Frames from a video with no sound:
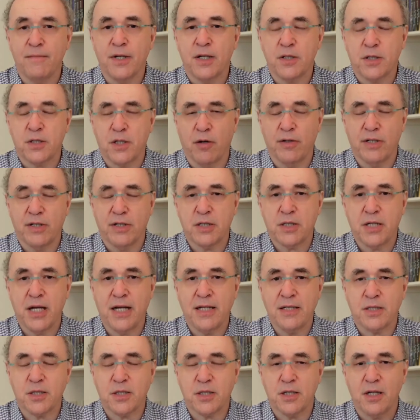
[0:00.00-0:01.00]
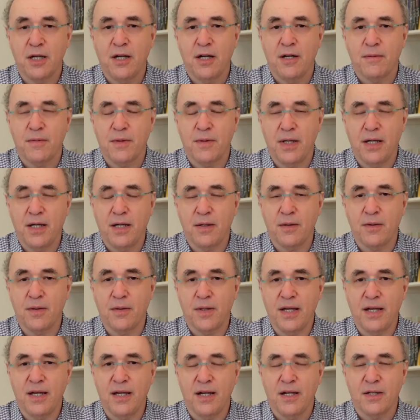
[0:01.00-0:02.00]
So, in a sense, the
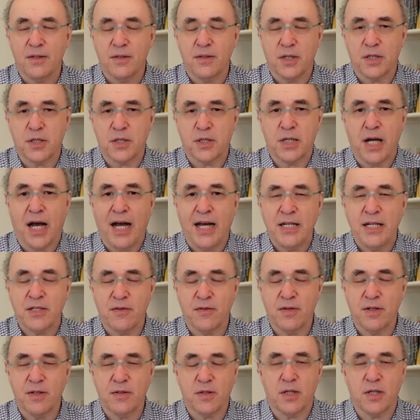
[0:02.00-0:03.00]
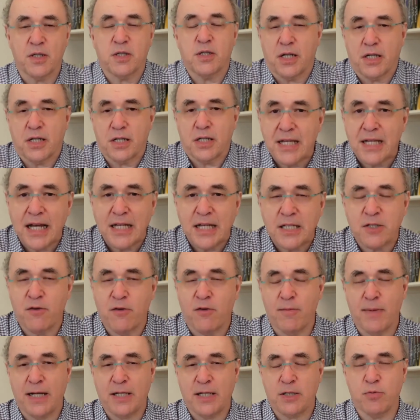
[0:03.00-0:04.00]
the the size of the the success
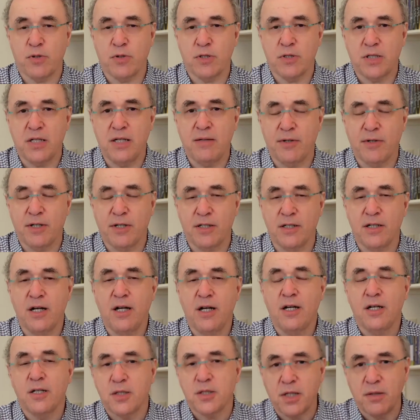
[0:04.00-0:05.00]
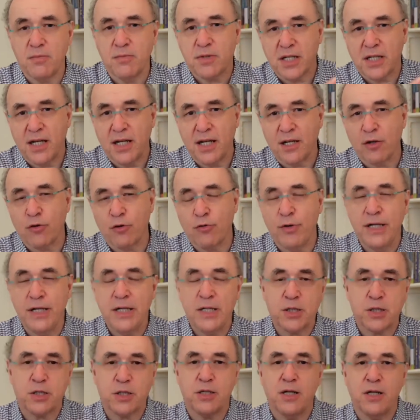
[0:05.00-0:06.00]
of Maxwell's demon seems to
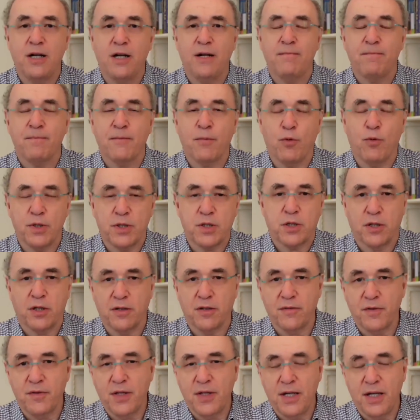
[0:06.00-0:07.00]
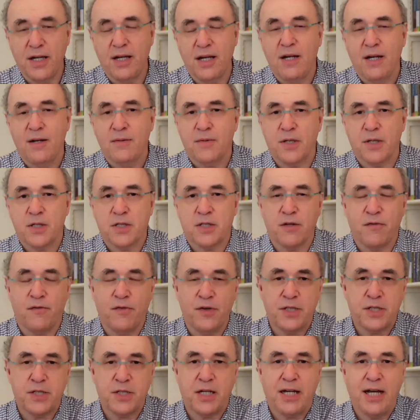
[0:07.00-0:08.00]
increase with sort of the the
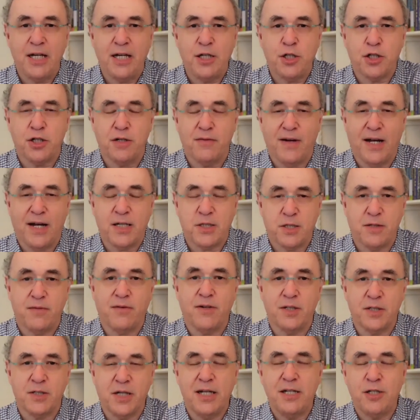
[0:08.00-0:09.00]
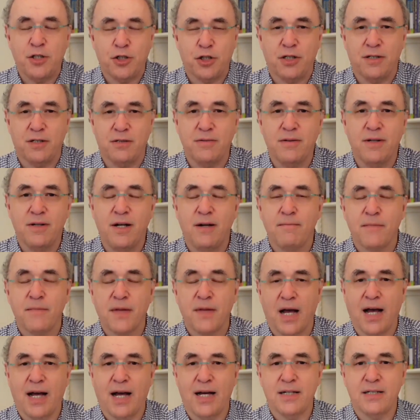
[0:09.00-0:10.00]
sophistication of our civilization,
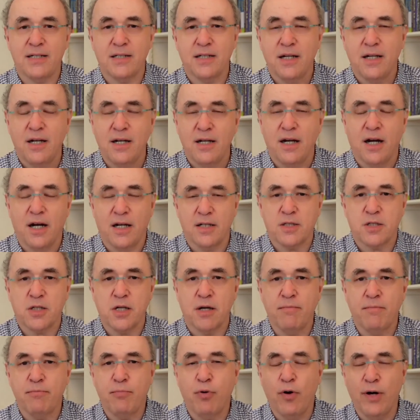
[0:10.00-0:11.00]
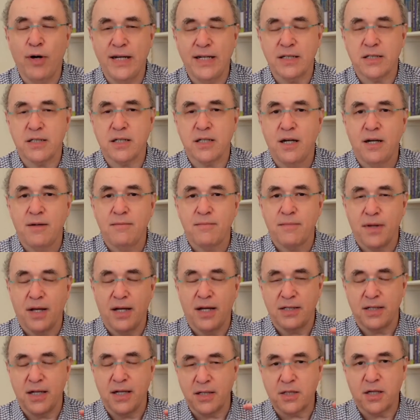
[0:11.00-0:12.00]
and at some point
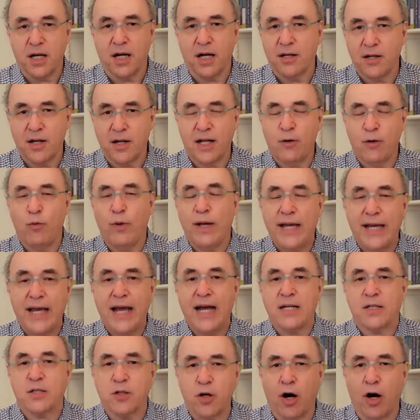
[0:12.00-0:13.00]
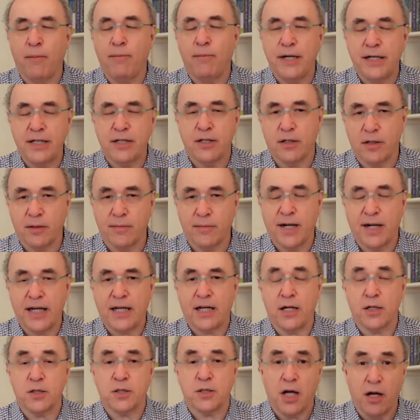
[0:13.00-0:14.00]
it, it's kind of like we get to operate on a
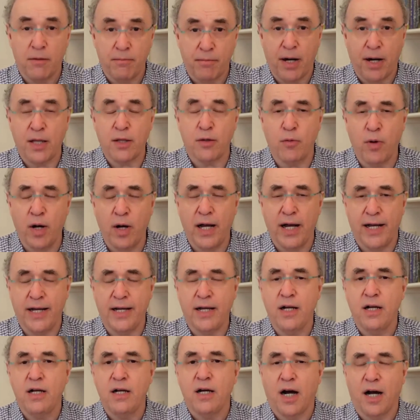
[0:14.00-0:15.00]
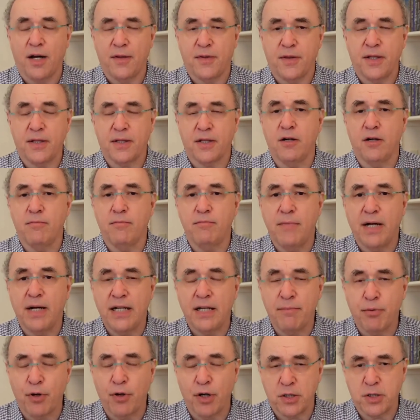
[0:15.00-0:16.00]
molecular scale. By the way, I think there are
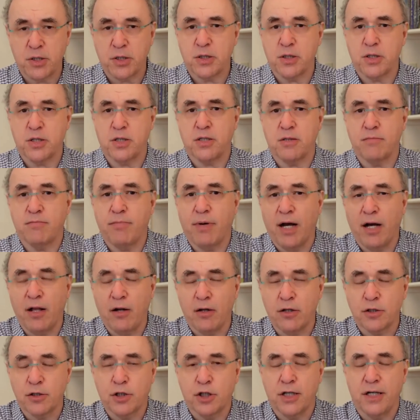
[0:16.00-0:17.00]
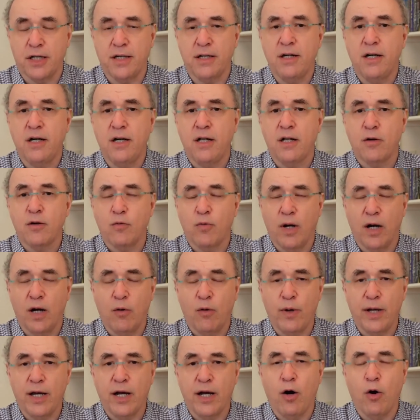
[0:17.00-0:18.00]
many processes in biology where
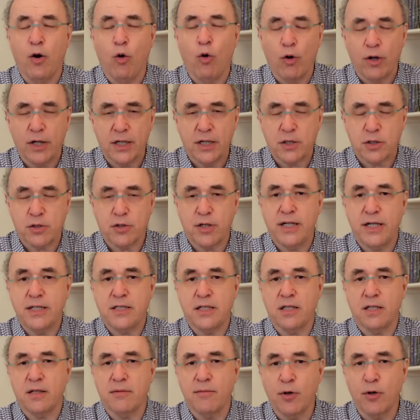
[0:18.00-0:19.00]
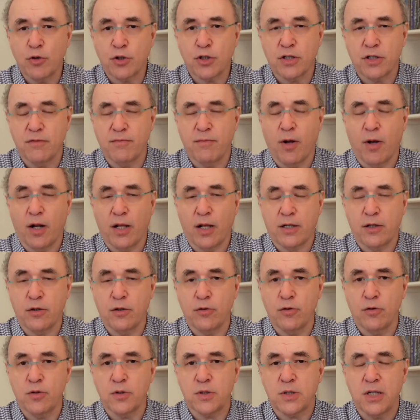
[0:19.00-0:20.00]
we are orchestrating the motion of
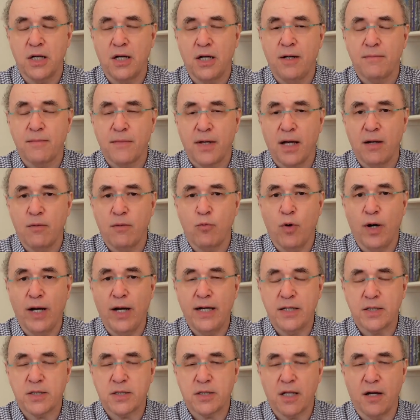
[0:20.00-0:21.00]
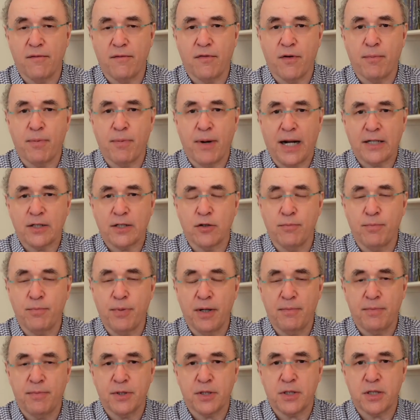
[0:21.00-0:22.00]
molecules in ways that, for practical
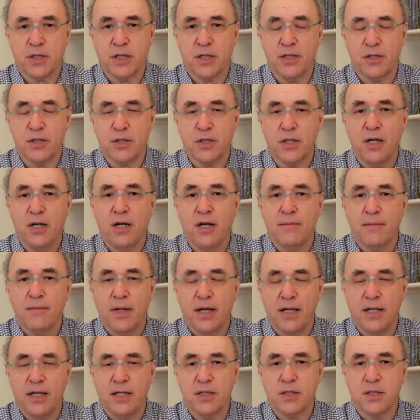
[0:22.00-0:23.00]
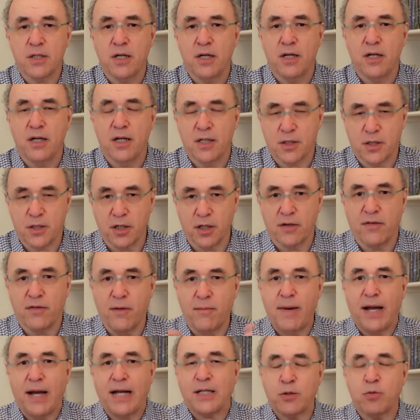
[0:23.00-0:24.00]
purposes, is is sort of
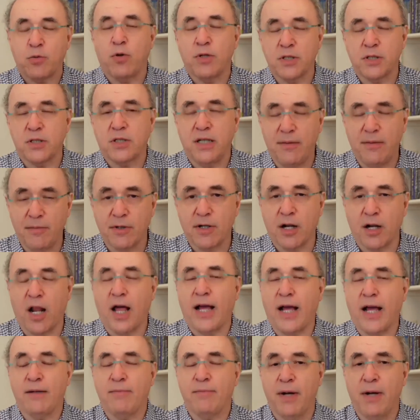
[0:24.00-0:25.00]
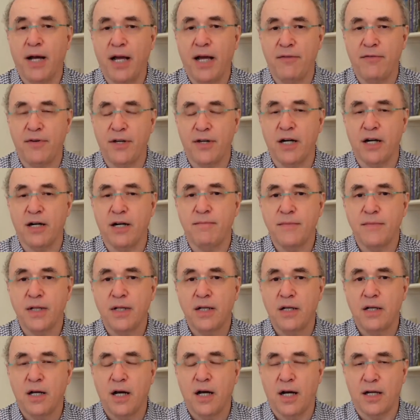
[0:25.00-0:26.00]
a Maxwell's demon like behavior,
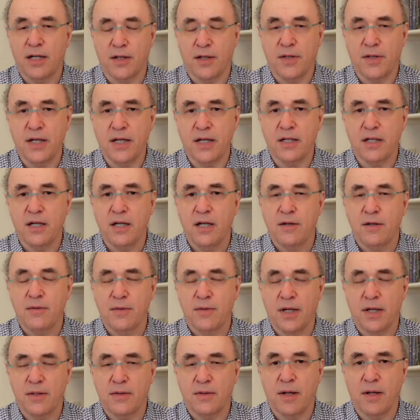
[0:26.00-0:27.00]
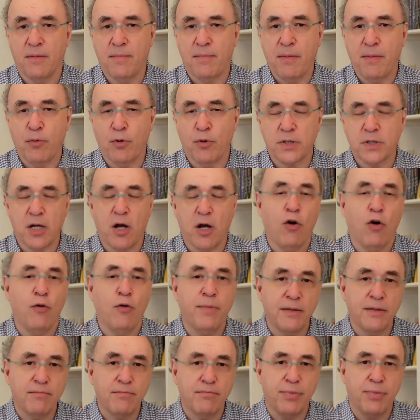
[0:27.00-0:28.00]
and I think that that people say, oh,
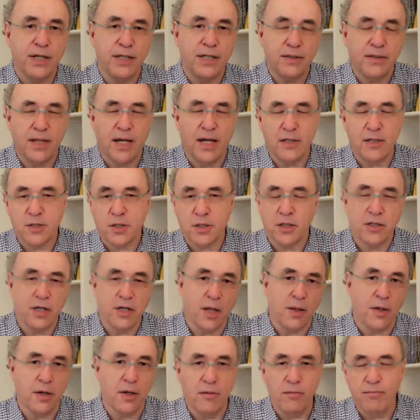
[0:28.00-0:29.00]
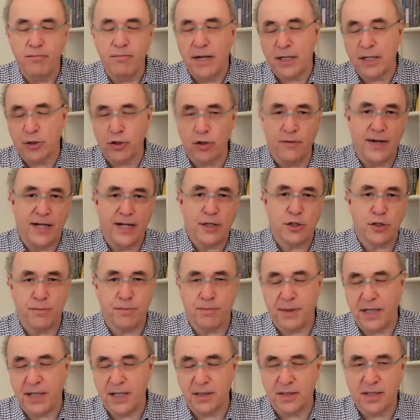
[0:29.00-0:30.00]
but but there's another measure of
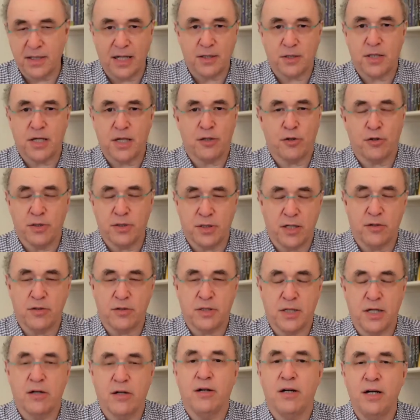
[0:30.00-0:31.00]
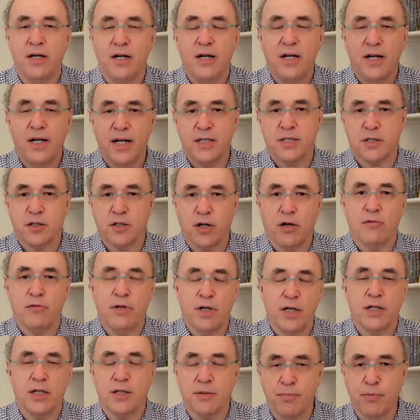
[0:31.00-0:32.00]
entropy, et cetera, et cetera, et cetera. It's not
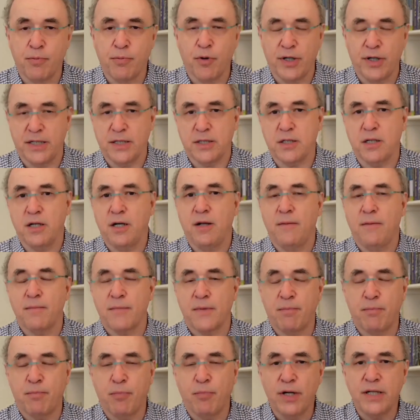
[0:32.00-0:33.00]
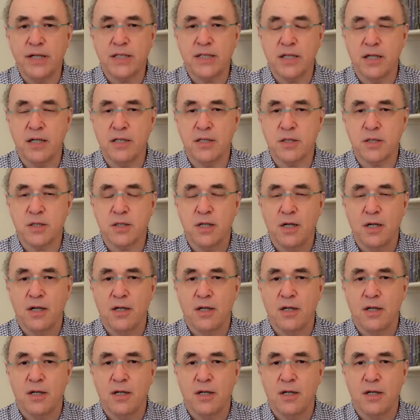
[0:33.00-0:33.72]
really the point. The point is